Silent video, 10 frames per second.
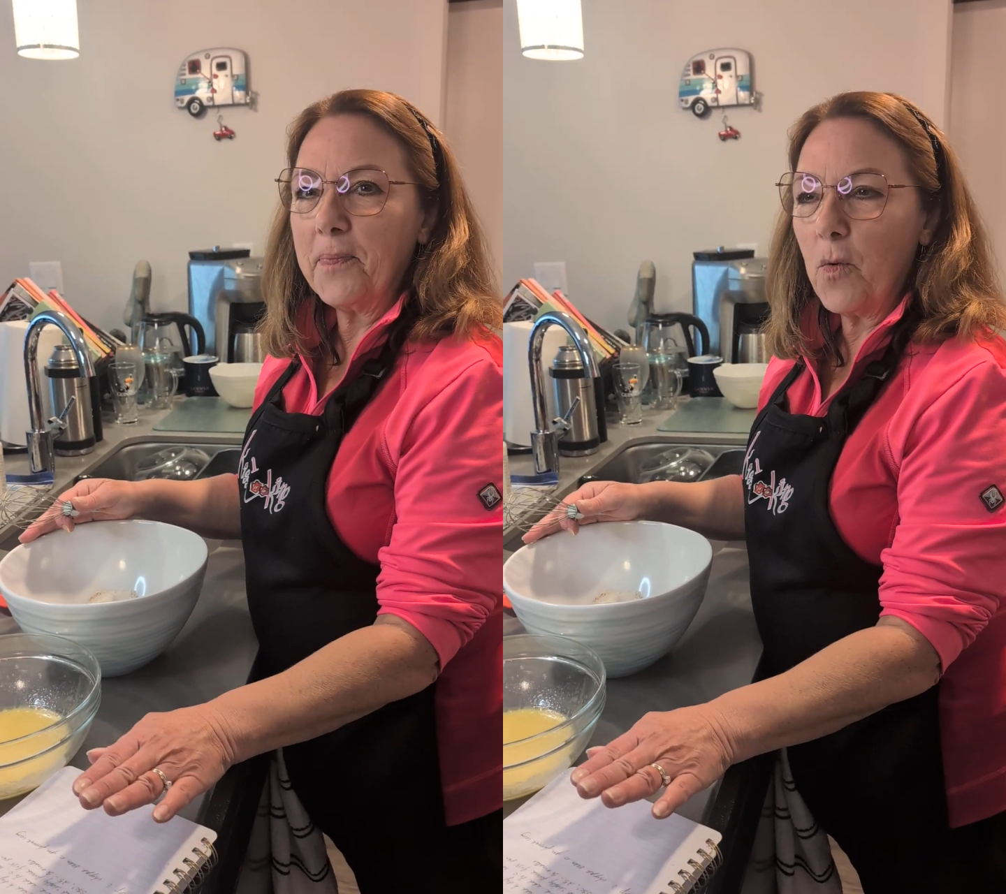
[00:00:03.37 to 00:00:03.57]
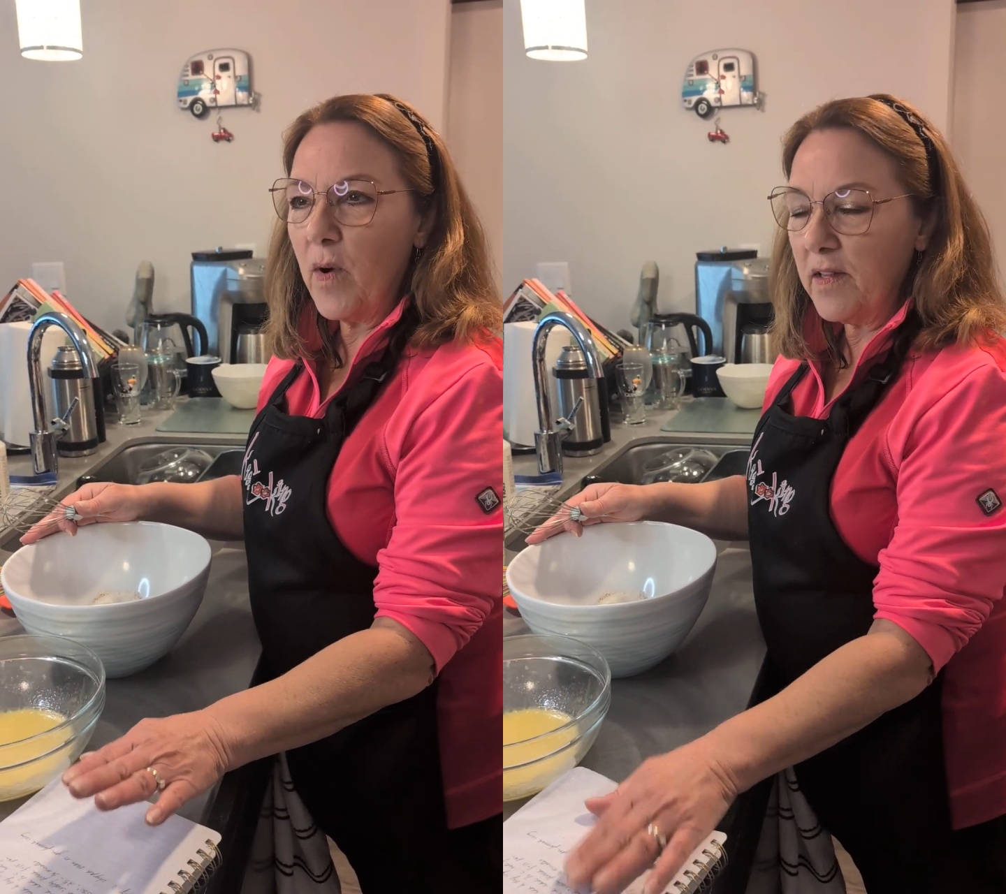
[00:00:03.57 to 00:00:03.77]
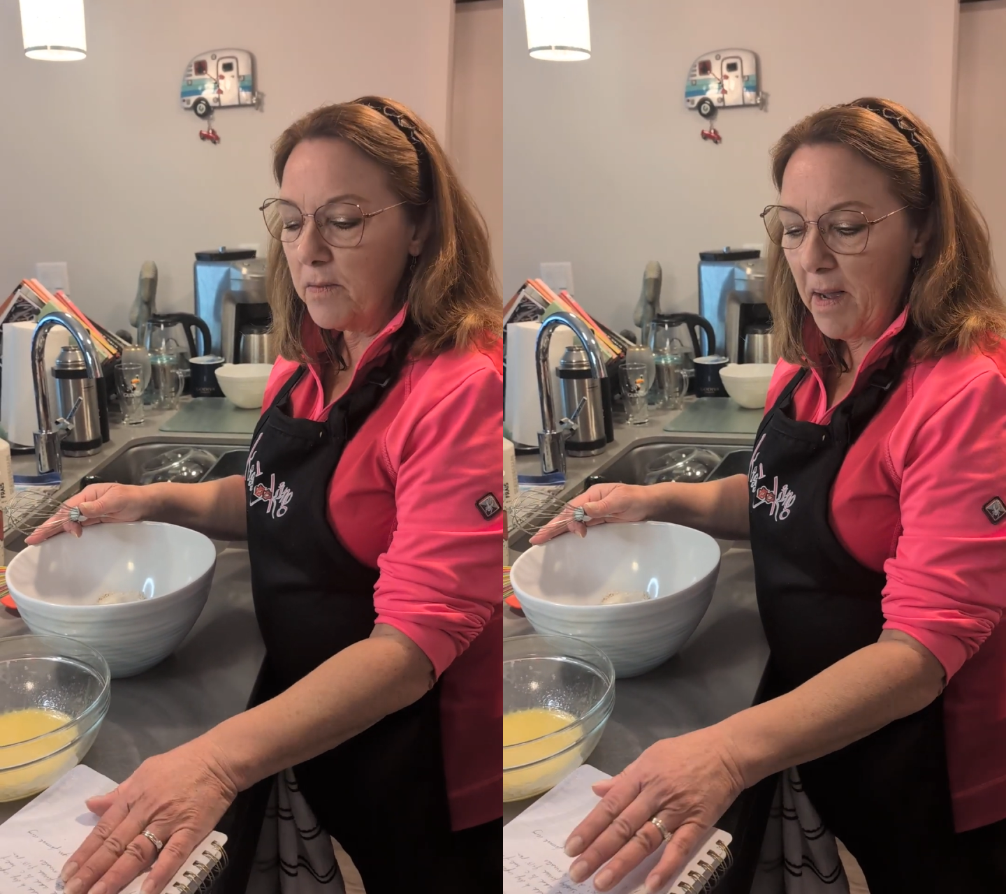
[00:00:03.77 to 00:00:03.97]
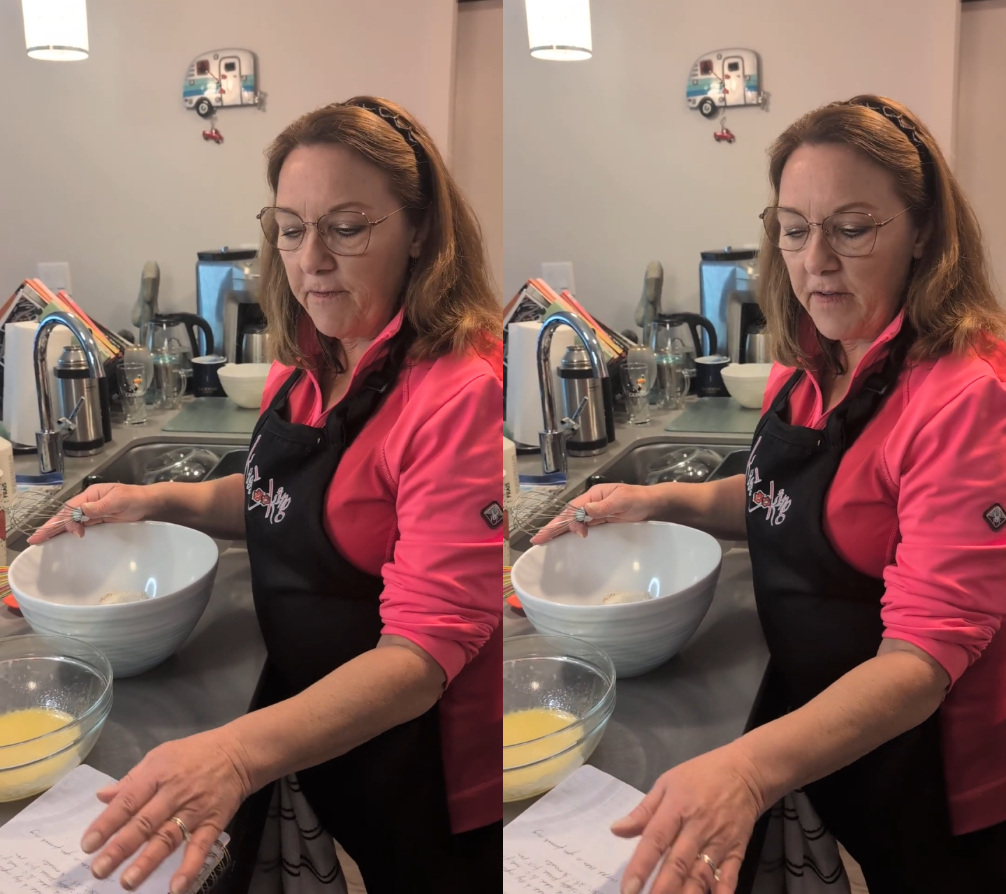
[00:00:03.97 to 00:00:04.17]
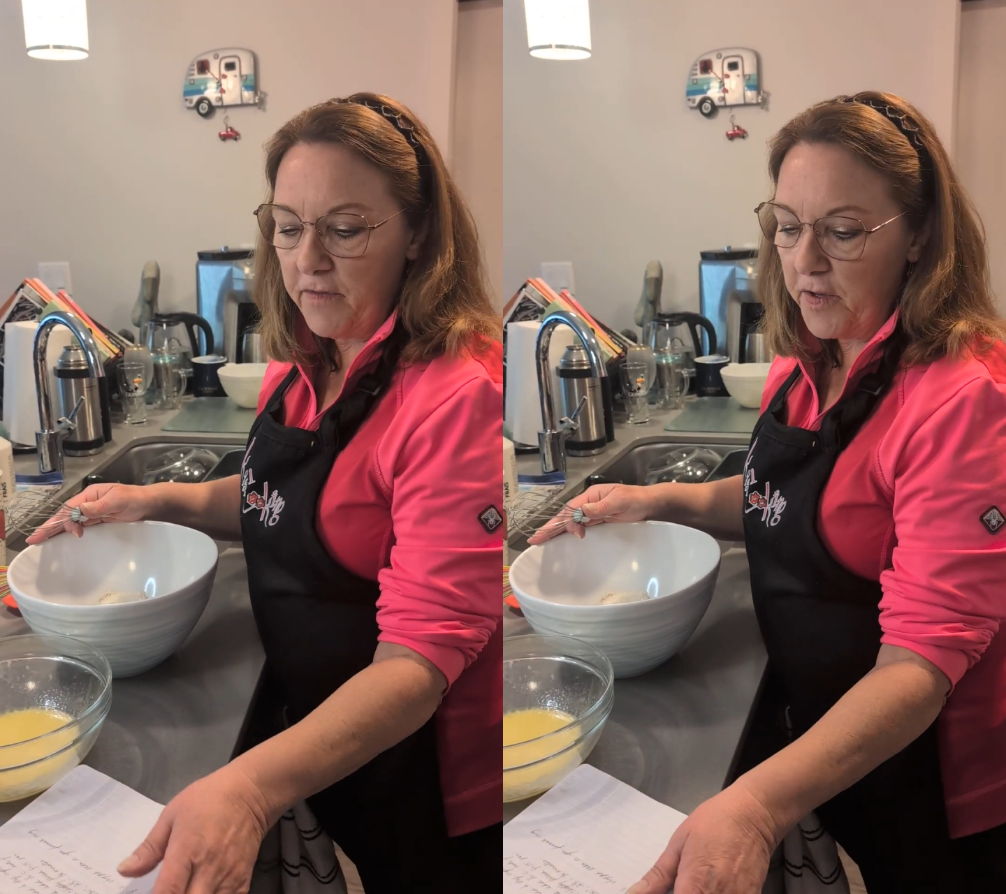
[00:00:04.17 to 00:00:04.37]
One of my
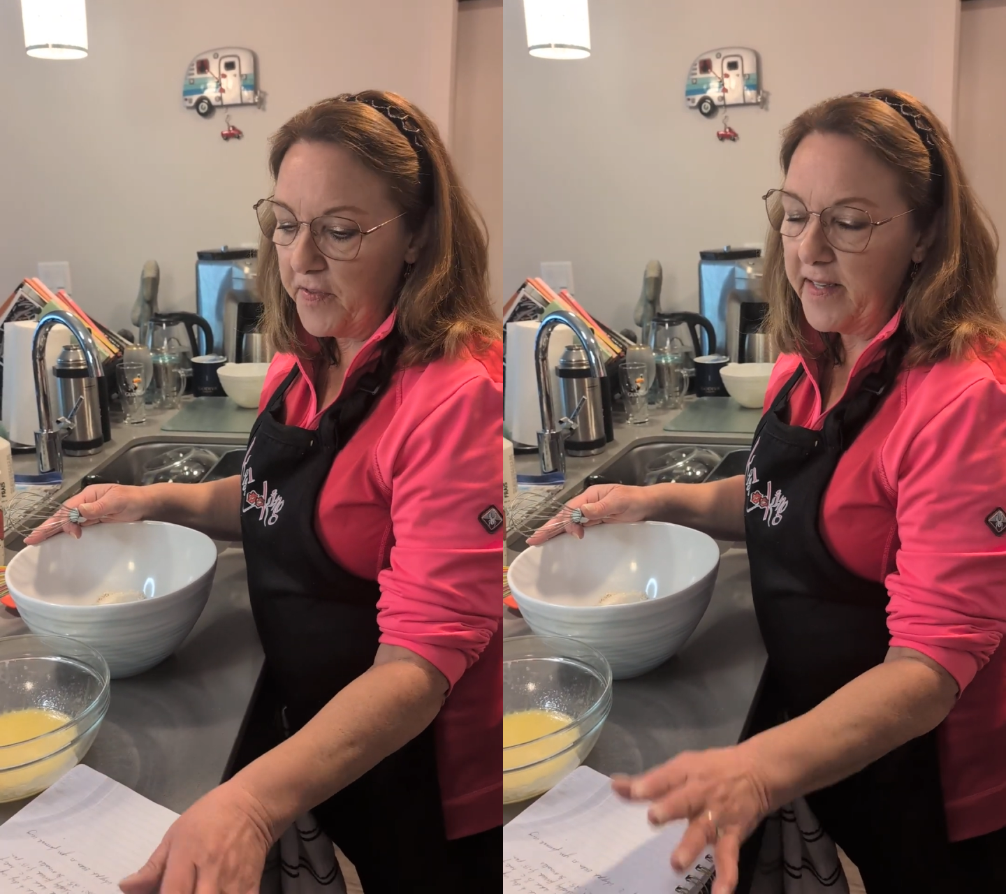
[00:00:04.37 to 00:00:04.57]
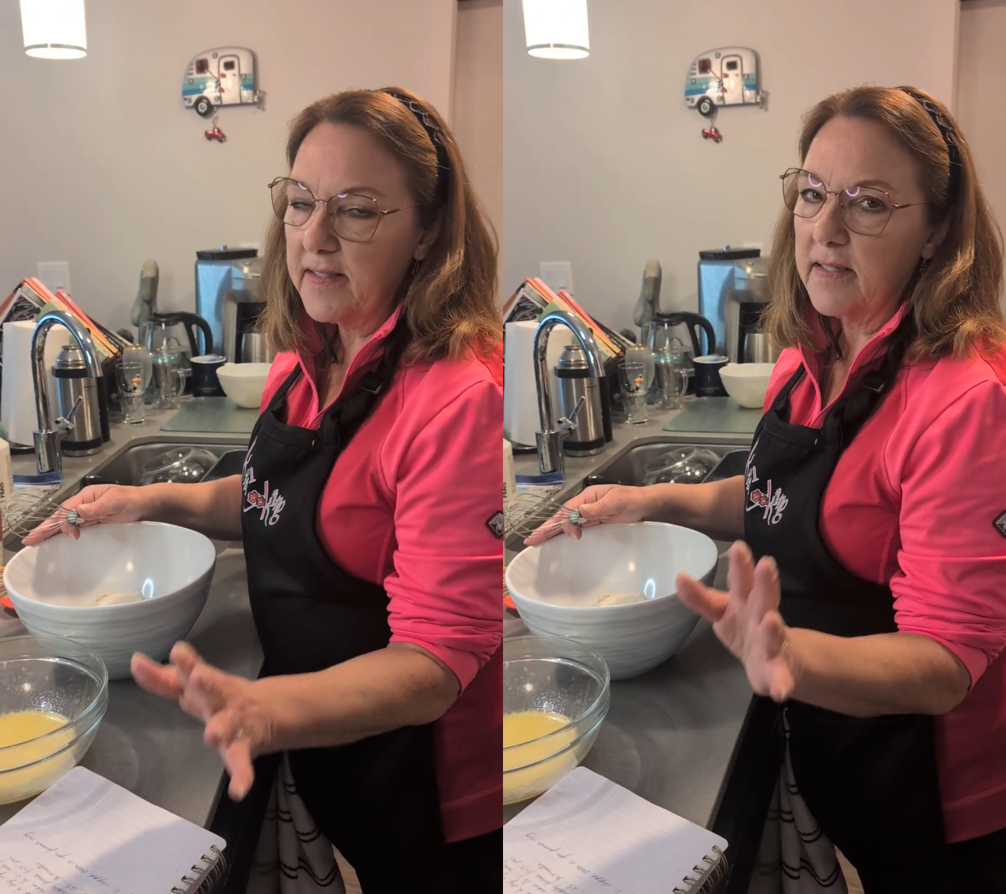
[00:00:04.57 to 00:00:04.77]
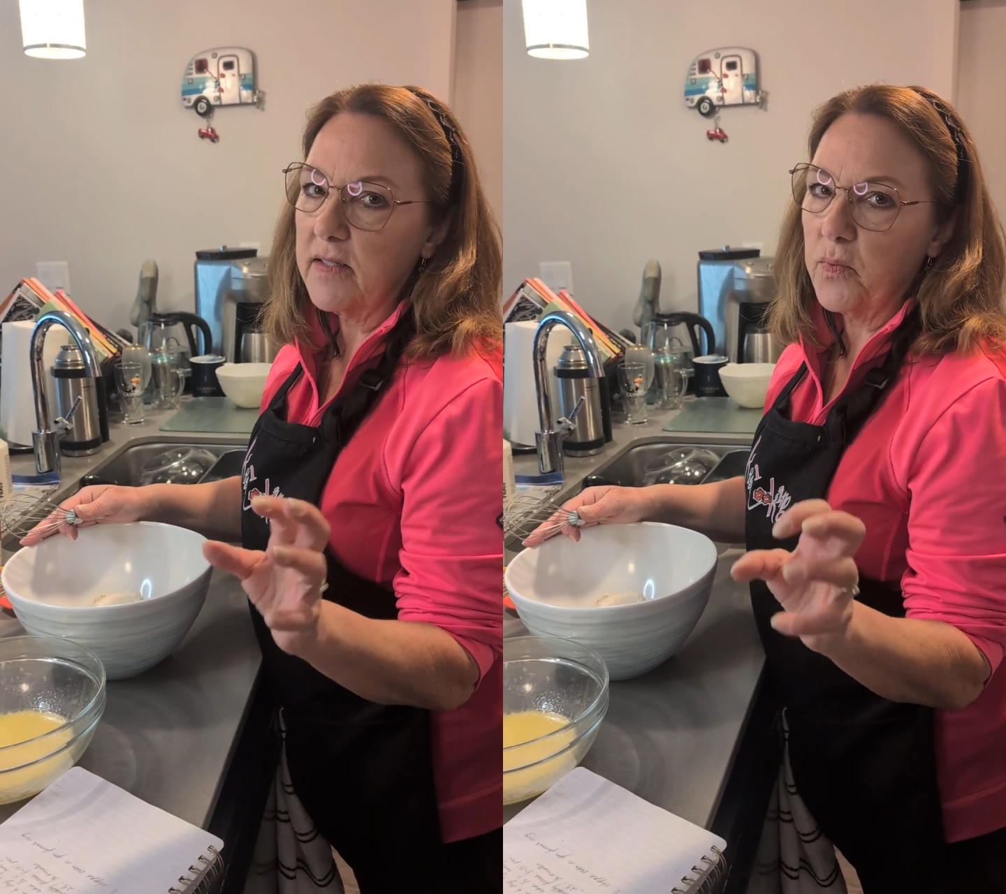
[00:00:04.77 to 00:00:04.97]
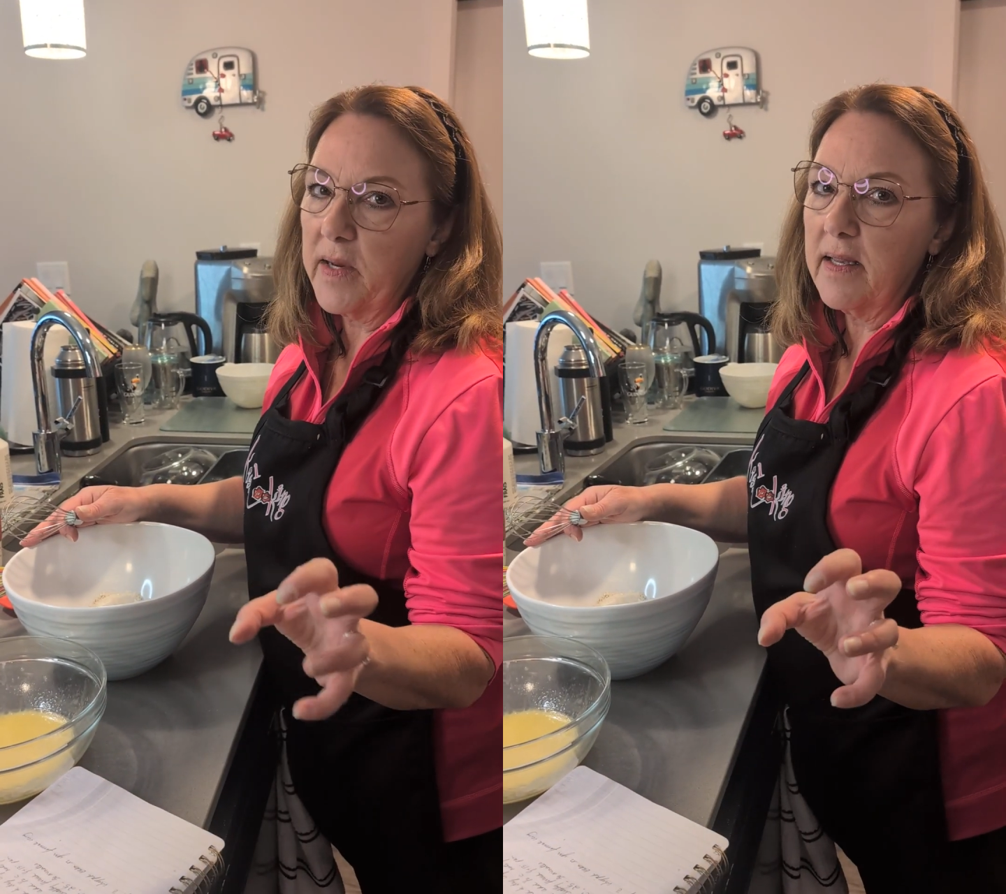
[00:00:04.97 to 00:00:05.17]
favorite things is